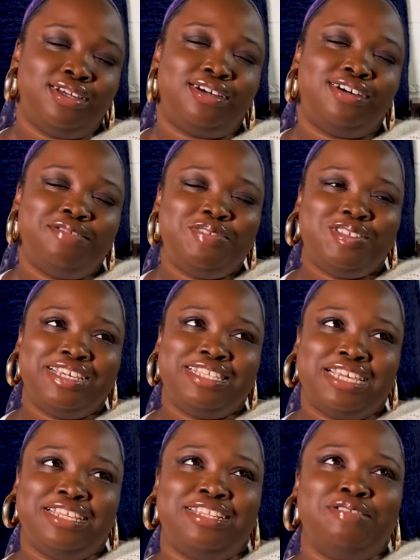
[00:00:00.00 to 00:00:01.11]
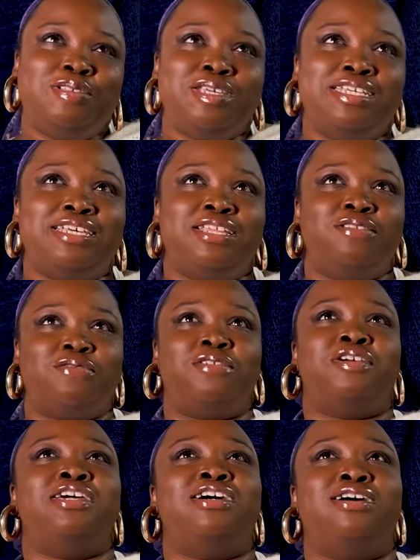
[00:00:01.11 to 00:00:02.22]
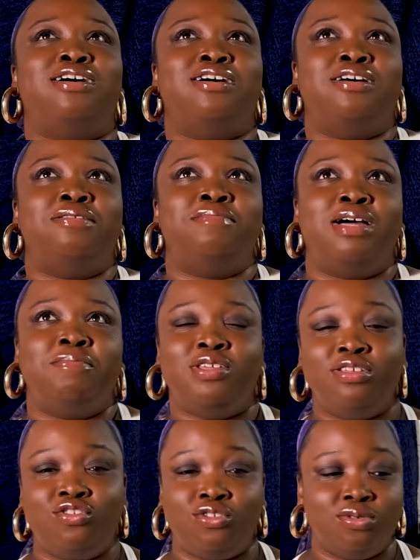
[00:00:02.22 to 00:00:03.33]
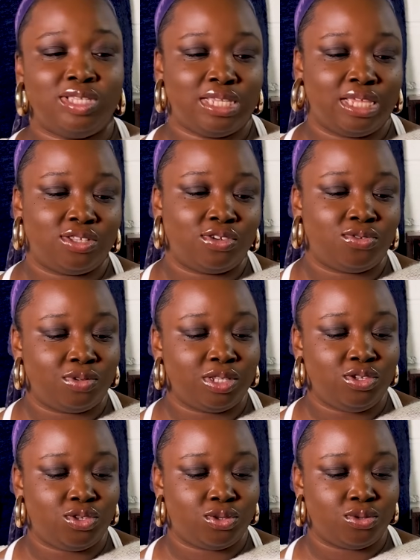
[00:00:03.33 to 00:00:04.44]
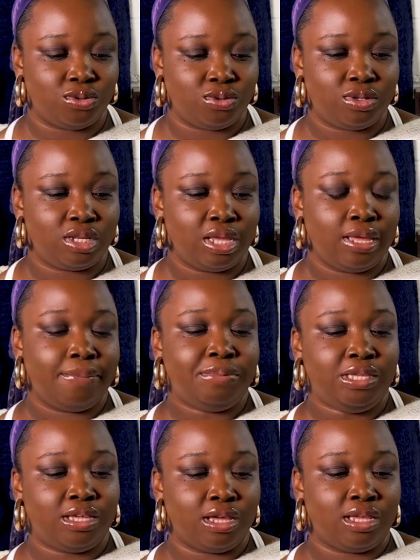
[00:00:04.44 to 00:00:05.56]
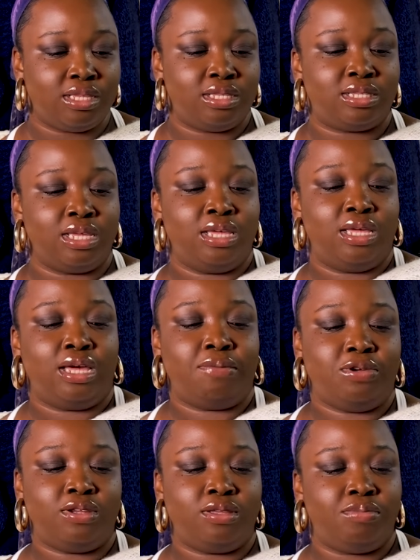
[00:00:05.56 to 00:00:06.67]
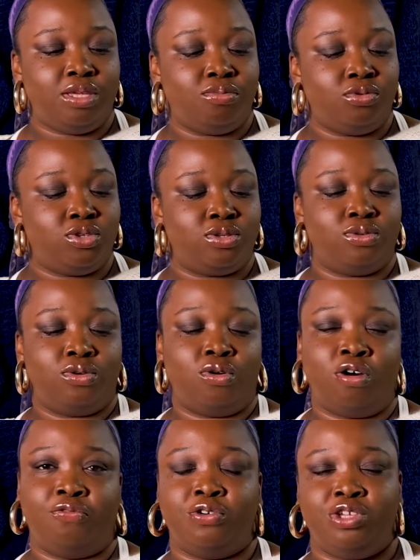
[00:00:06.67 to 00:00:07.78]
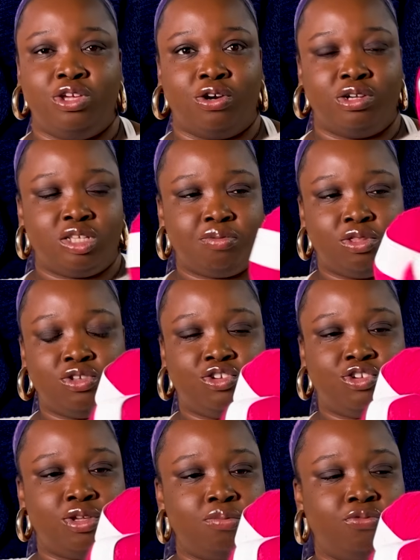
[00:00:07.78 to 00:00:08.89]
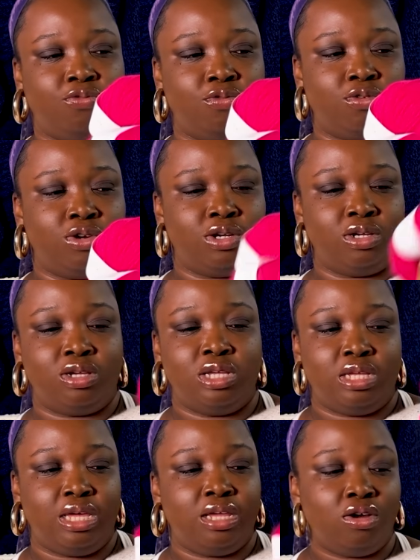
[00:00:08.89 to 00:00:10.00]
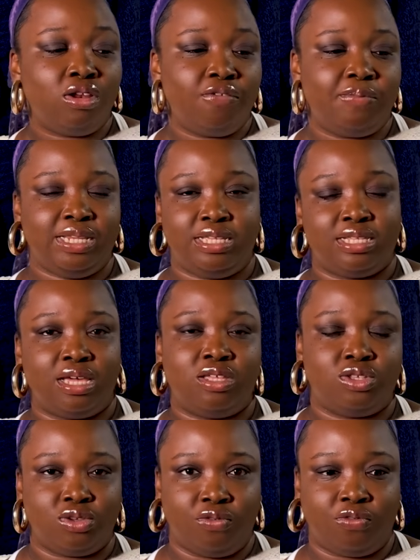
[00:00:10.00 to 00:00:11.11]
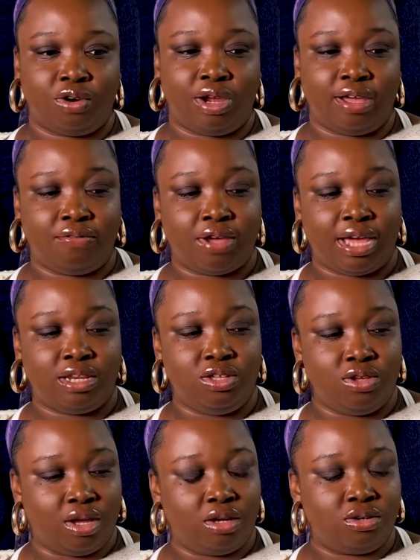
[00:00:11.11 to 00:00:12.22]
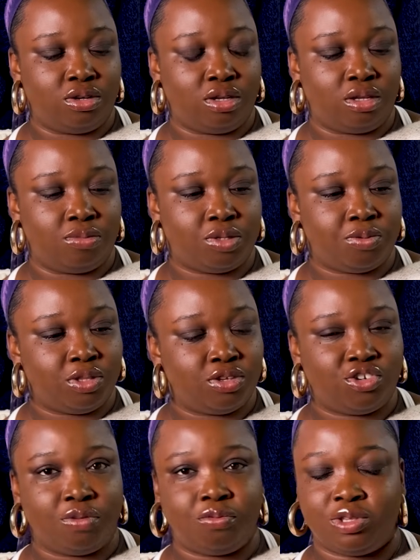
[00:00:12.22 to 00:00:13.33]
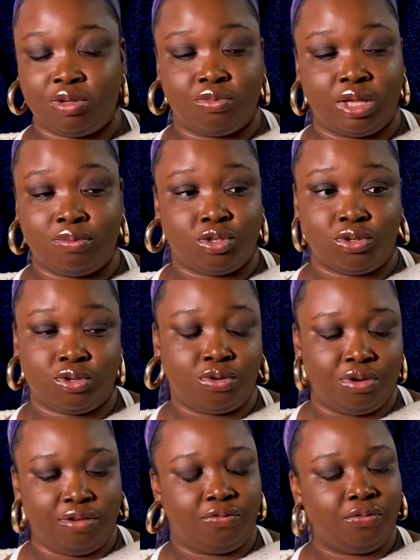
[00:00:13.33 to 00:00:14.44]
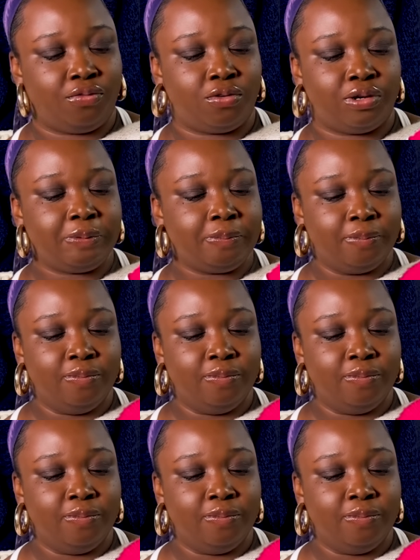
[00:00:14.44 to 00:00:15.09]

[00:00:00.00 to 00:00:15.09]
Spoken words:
Oh, I'm so excited. I'm so excited for it. I'm gonna choose testers really soon because I'm gonna be able to offer yarn sponsorship for, and all of my designs so far I've had yarn sponsorship, which I'm so grateful for.